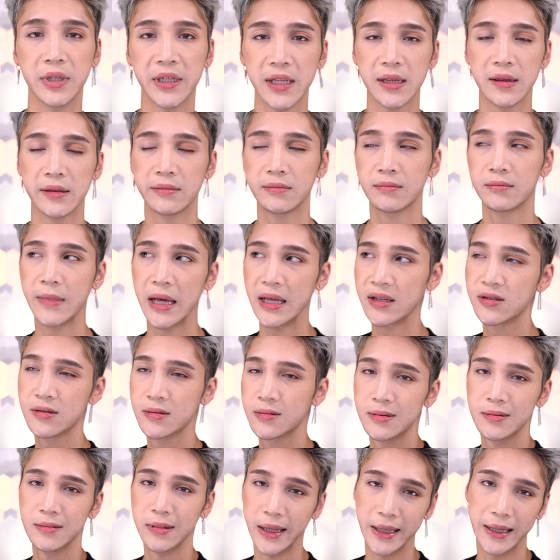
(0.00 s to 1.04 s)
but it, that's
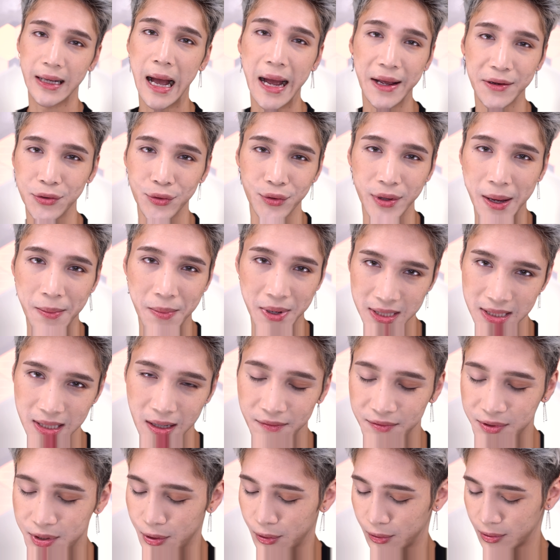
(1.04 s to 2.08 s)
like I do that
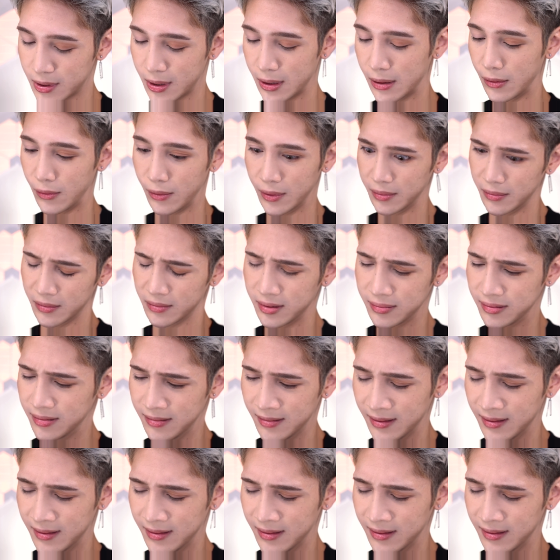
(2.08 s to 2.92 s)
myself too, so I'm,